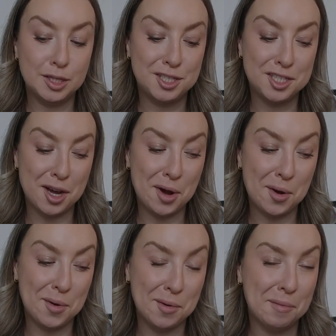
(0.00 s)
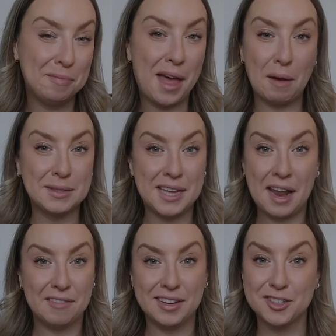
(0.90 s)
So that was
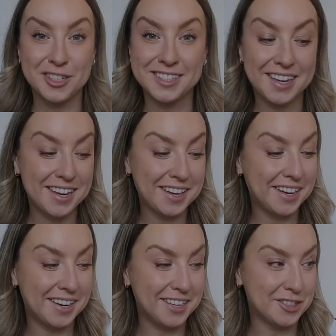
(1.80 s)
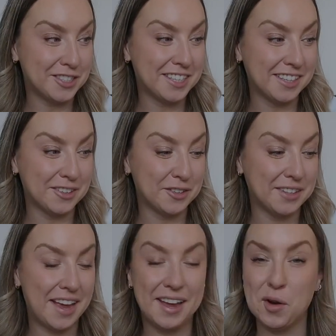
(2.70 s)
kind of interesting, an interesting little
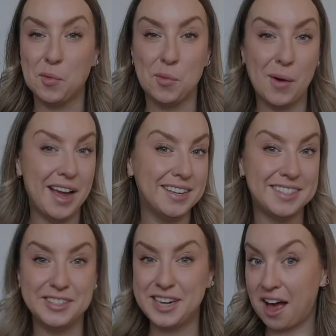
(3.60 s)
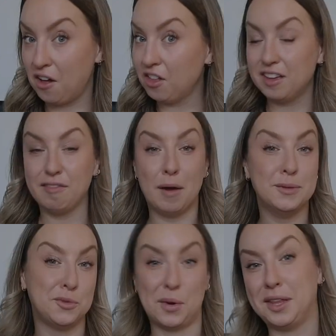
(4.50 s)
like way to tell if I
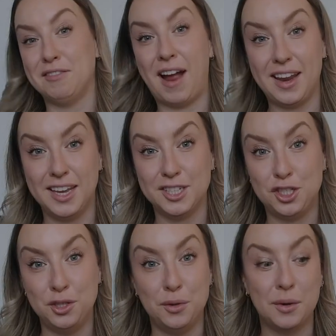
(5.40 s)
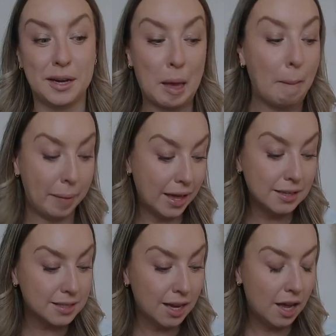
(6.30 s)
was really ready to
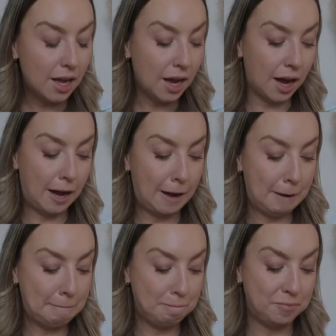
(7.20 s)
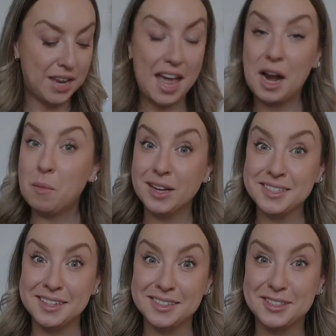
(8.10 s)
commit, and I
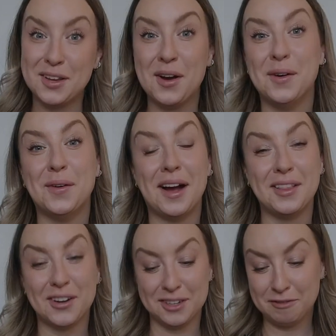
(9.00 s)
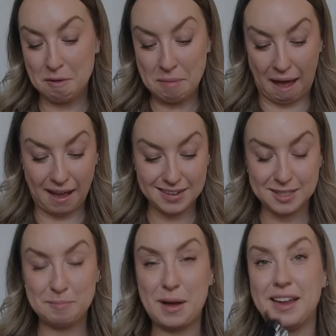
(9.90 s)
wasn't. So I learned from
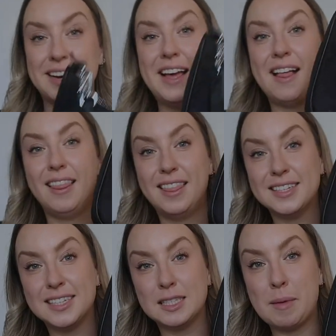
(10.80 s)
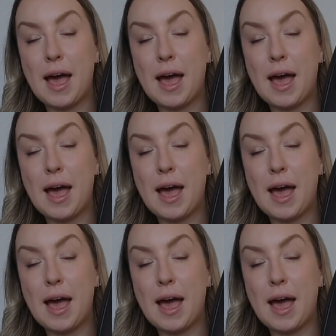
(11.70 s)
that. But this is the